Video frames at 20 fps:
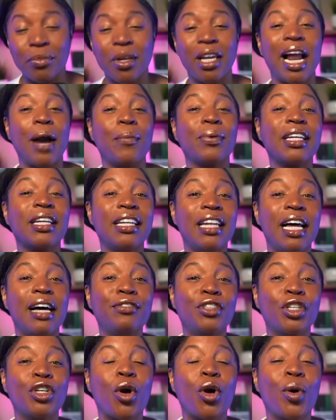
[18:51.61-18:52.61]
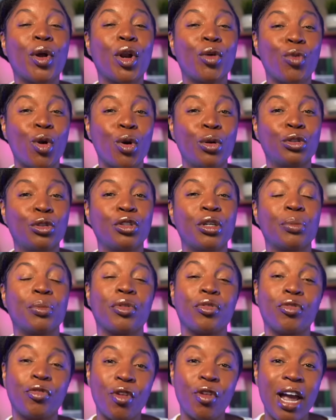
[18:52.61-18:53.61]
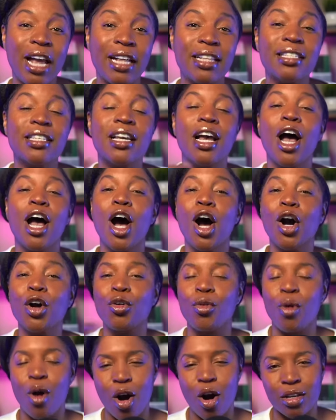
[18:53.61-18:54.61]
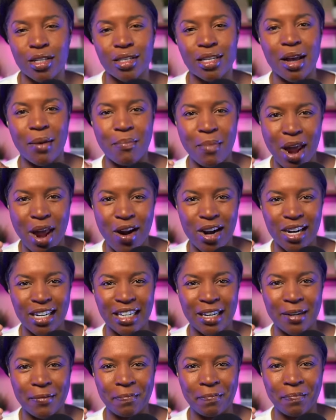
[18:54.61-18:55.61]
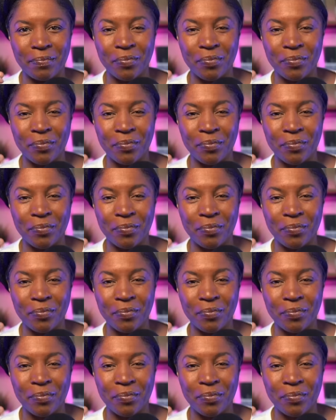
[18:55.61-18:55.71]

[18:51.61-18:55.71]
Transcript: and I would love to go on a road trip with friends across America.